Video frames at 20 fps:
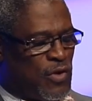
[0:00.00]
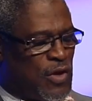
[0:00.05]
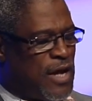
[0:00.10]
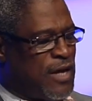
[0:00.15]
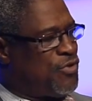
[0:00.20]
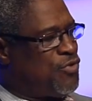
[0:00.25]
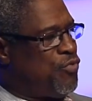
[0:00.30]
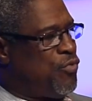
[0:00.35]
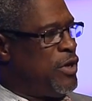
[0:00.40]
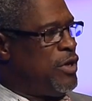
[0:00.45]

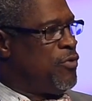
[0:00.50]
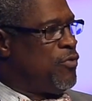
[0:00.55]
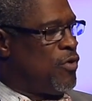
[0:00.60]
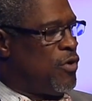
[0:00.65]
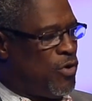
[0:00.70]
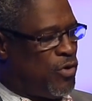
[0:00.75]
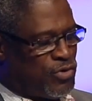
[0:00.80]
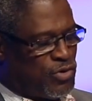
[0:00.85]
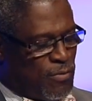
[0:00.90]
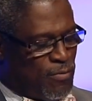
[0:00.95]
like
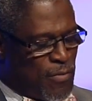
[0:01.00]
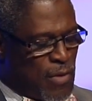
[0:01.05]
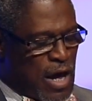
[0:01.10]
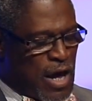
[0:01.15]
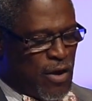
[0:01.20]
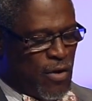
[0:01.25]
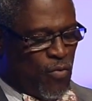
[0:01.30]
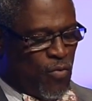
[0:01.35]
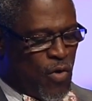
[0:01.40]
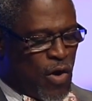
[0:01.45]
three-year-old
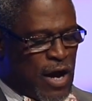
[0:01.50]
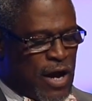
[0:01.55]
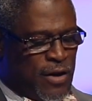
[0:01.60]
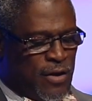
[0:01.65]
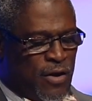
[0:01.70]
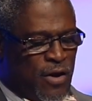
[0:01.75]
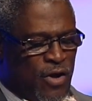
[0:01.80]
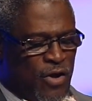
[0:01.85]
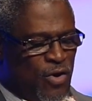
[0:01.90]
Demaya White,